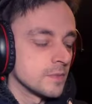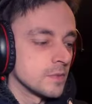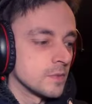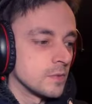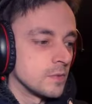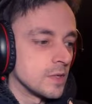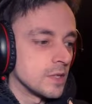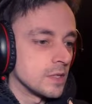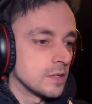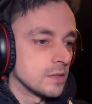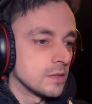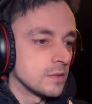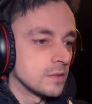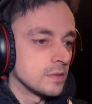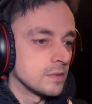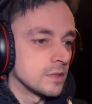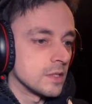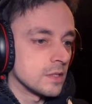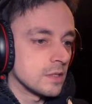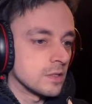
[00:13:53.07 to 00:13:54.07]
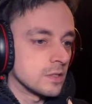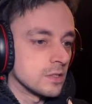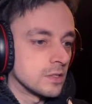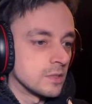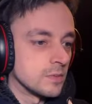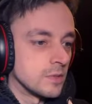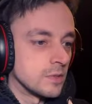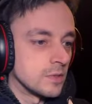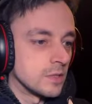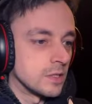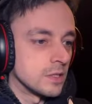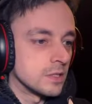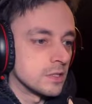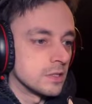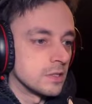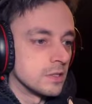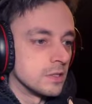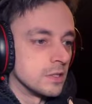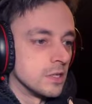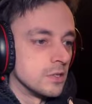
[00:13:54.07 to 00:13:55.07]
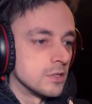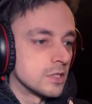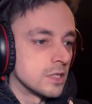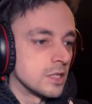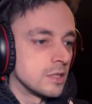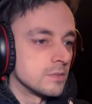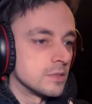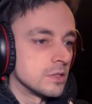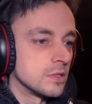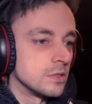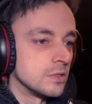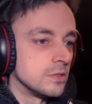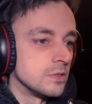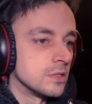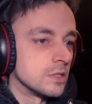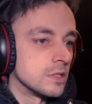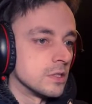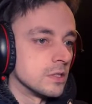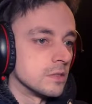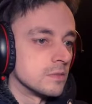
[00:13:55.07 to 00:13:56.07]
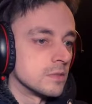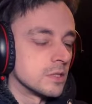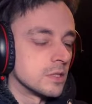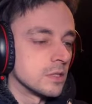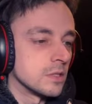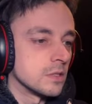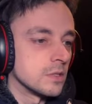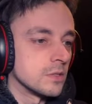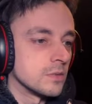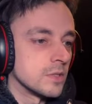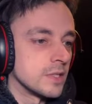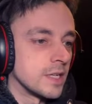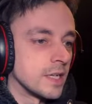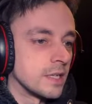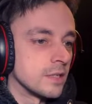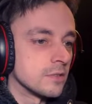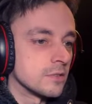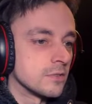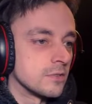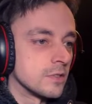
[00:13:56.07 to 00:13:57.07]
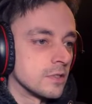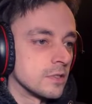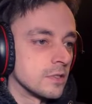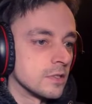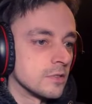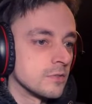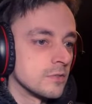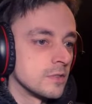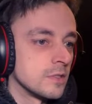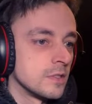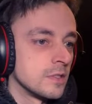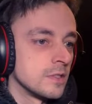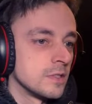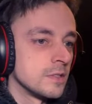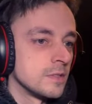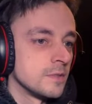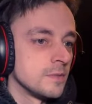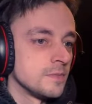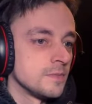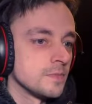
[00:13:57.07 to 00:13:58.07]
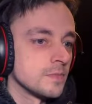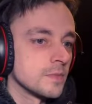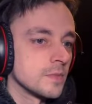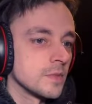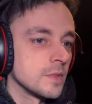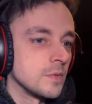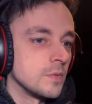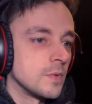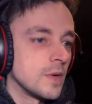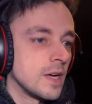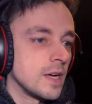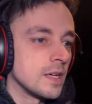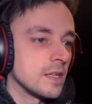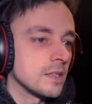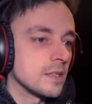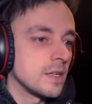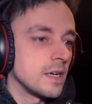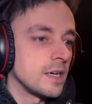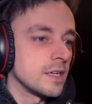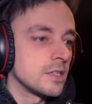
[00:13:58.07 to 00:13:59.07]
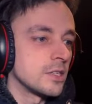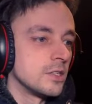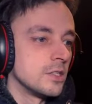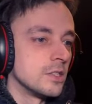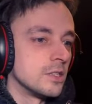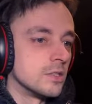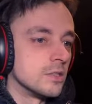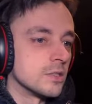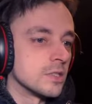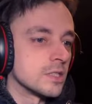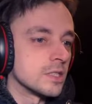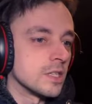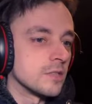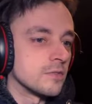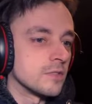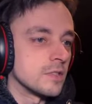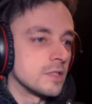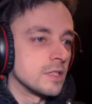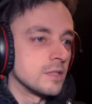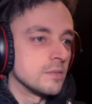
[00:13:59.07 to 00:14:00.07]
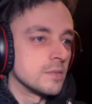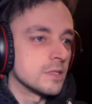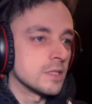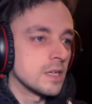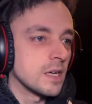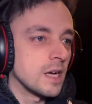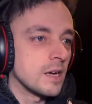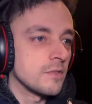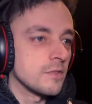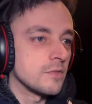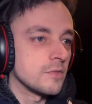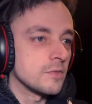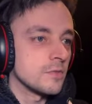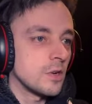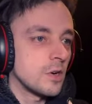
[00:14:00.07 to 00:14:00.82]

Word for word: Well, that'll serve me right. No time to lose. Nope, still on the way out. Fair enough. Well, I could look at everything, but I have a